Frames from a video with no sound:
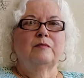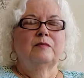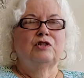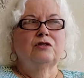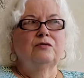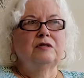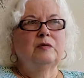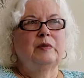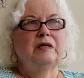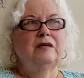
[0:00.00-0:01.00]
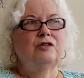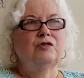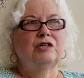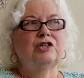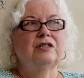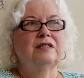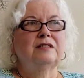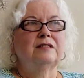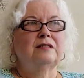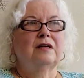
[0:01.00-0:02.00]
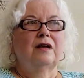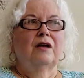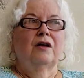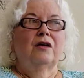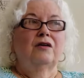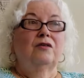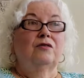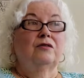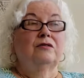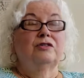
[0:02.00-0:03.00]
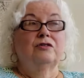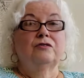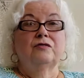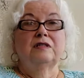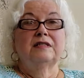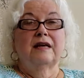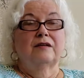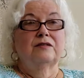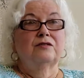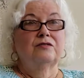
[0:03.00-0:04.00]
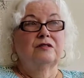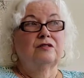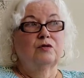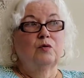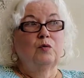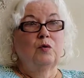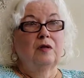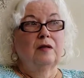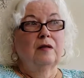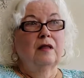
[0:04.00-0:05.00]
children's pediatricians, your children's counselors at school,